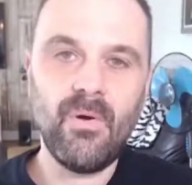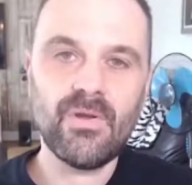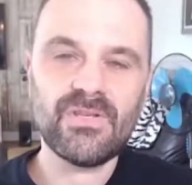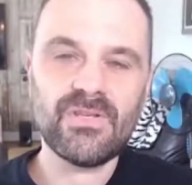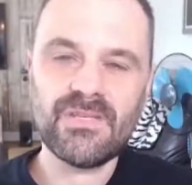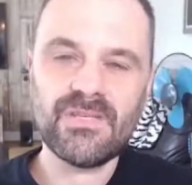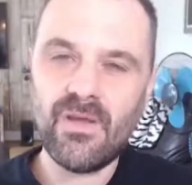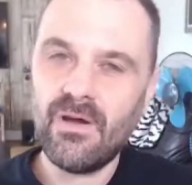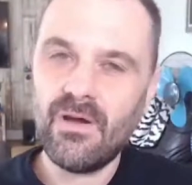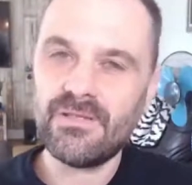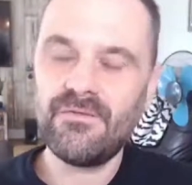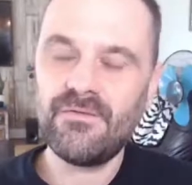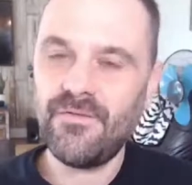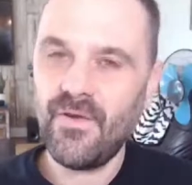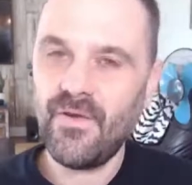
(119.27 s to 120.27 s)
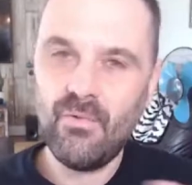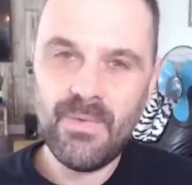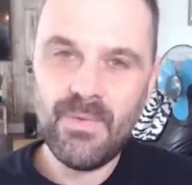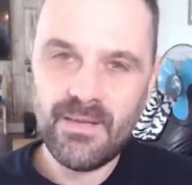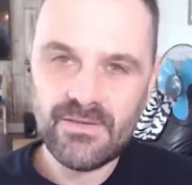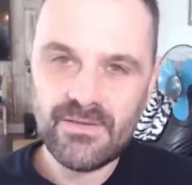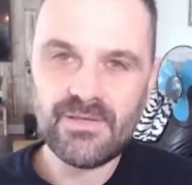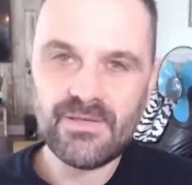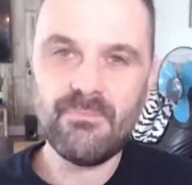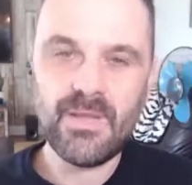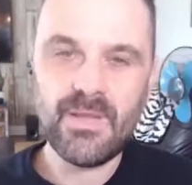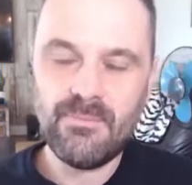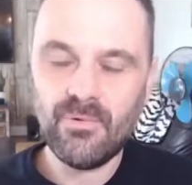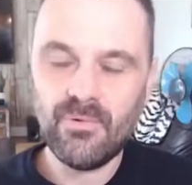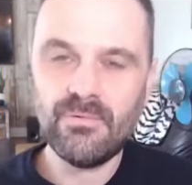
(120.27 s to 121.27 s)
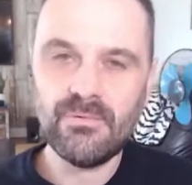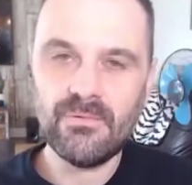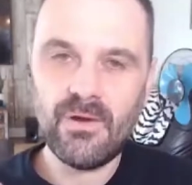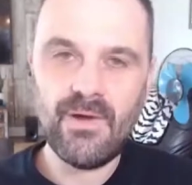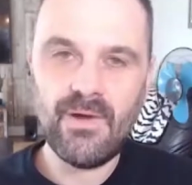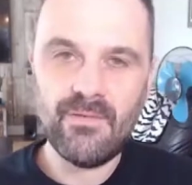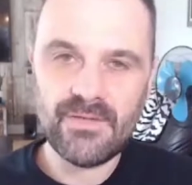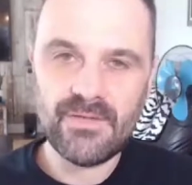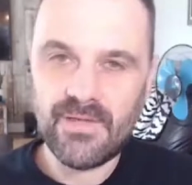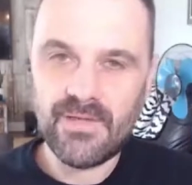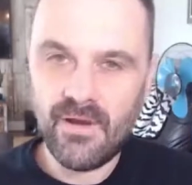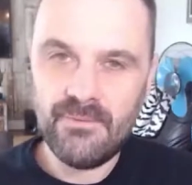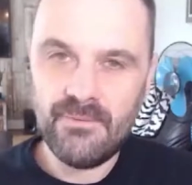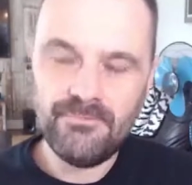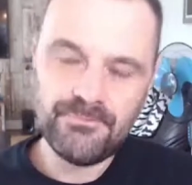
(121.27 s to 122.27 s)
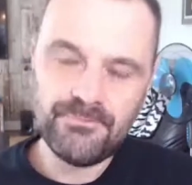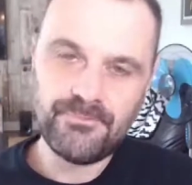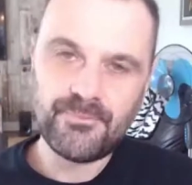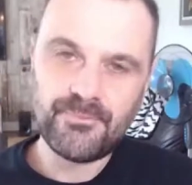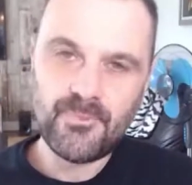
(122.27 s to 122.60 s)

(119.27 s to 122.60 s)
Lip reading: Started filming some people around the time.